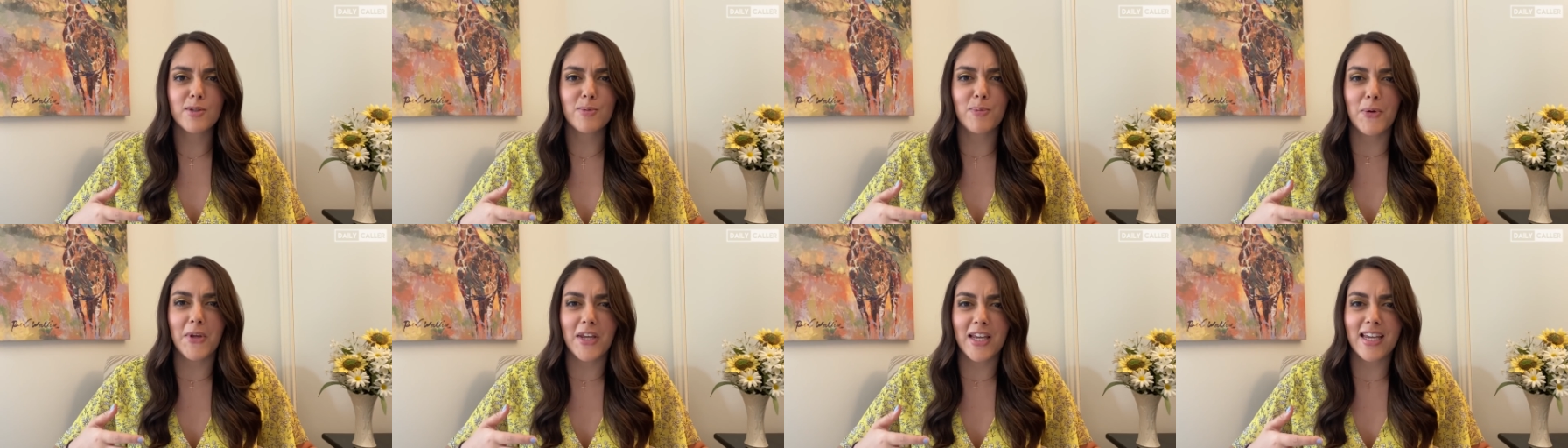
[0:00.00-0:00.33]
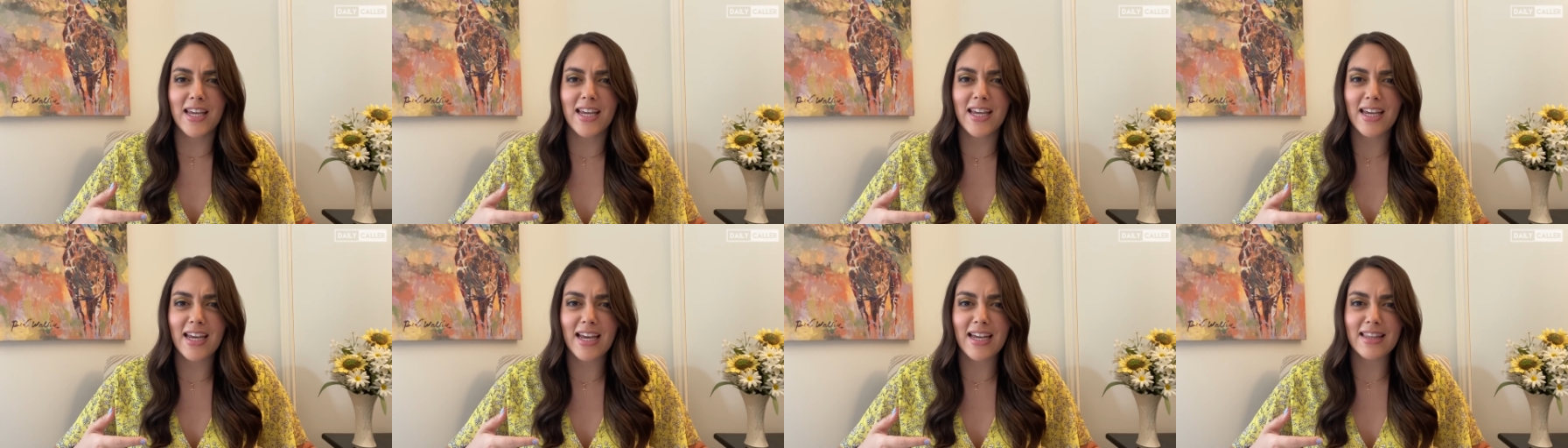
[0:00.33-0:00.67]

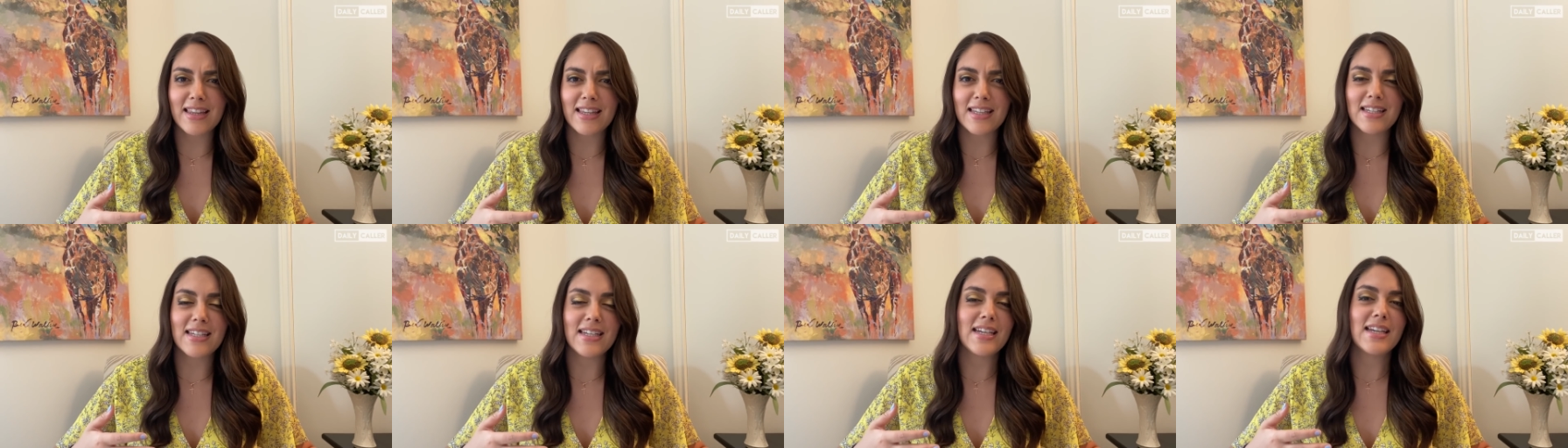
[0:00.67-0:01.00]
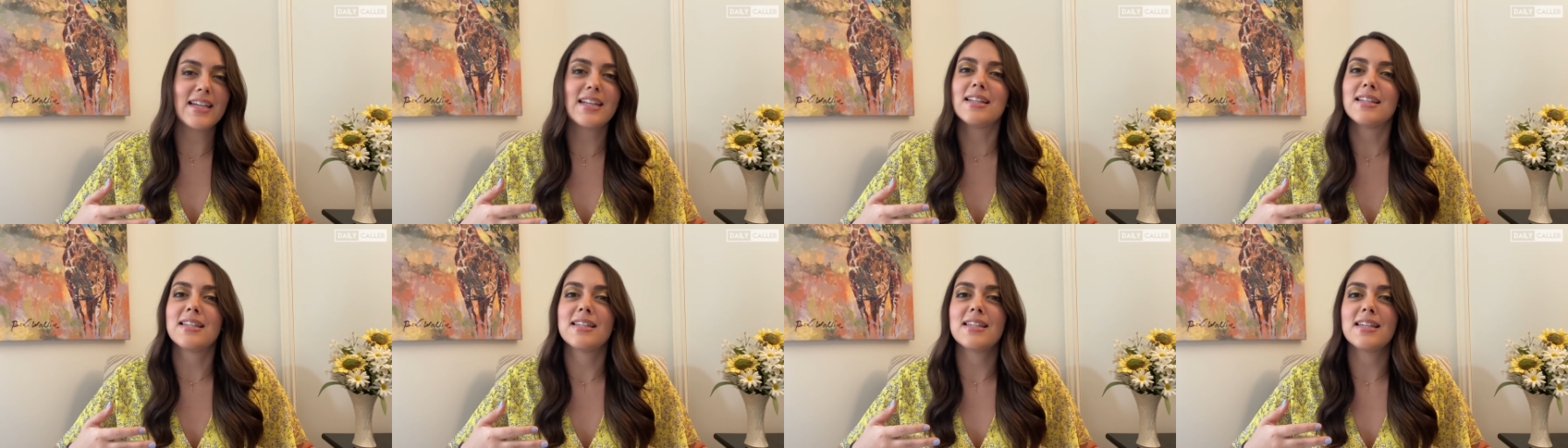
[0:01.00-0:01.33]
speaking at the
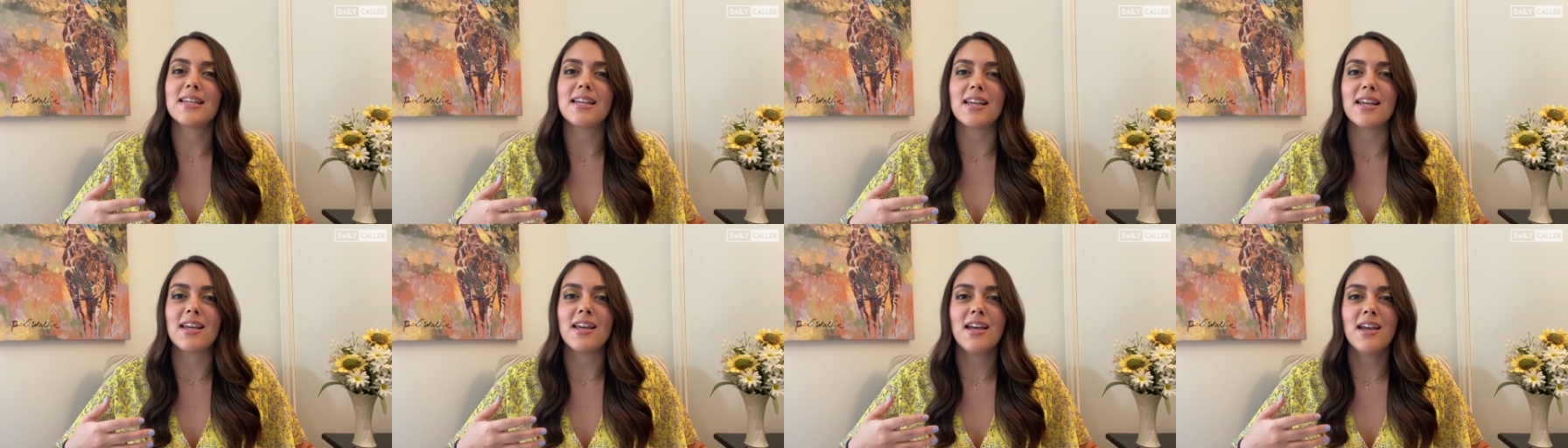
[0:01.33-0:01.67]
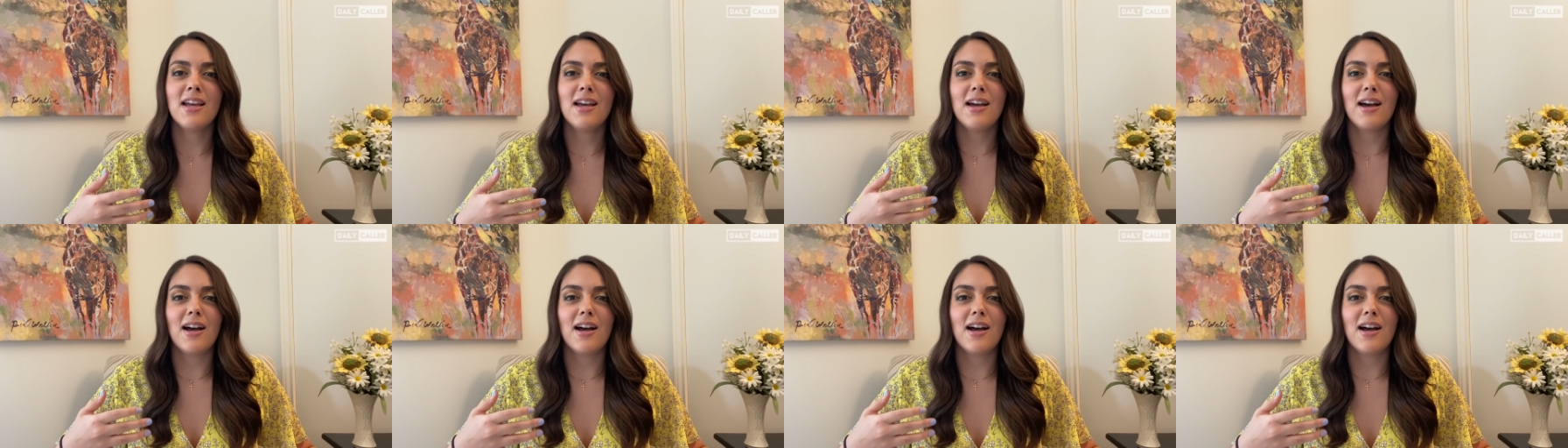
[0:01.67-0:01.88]
DNC.